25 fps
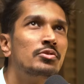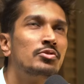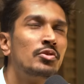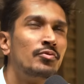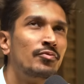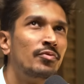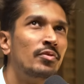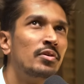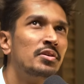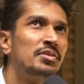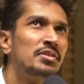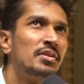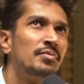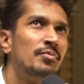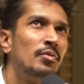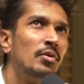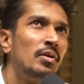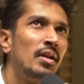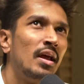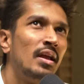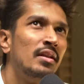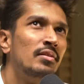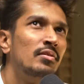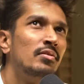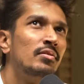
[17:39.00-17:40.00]
So first of all,
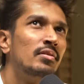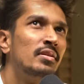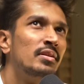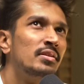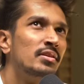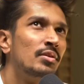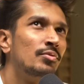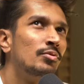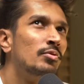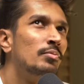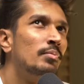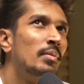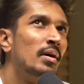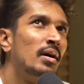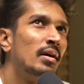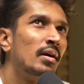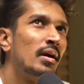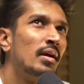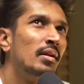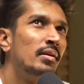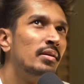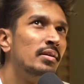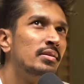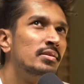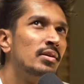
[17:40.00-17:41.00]
I'll not reach out to Mark.
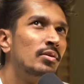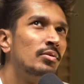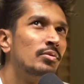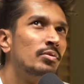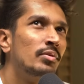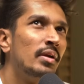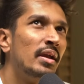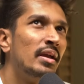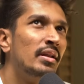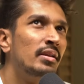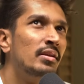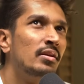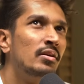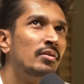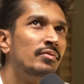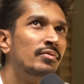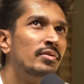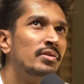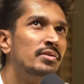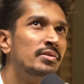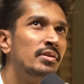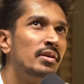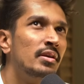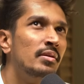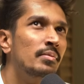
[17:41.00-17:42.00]
I'll reach out to any of
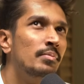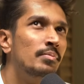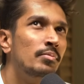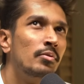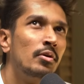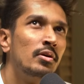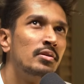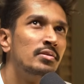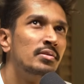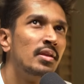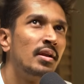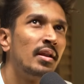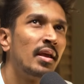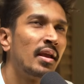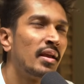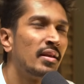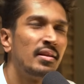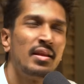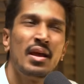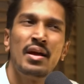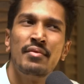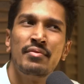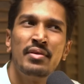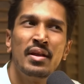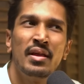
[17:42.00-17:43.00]
his employees that I can
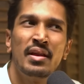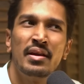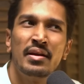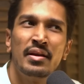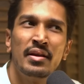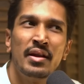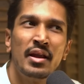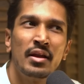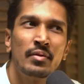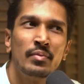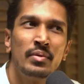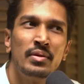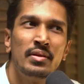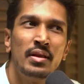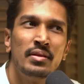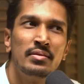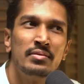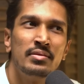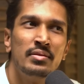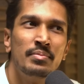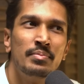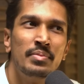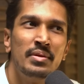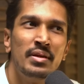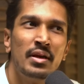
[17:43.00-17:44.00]
have a direct connect with and
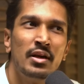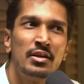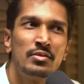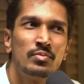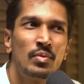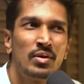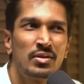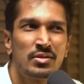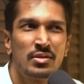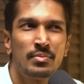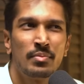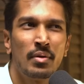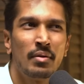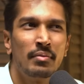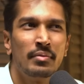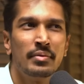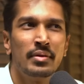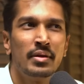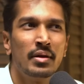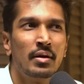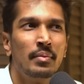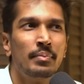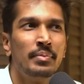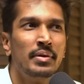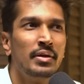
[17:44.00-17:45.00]
simply ask what's the problem in the
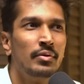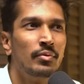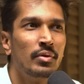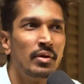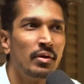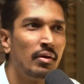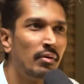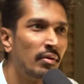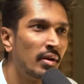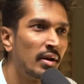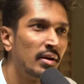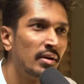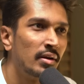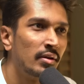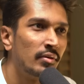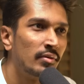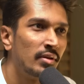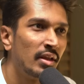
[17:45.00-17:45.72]
company going on right now?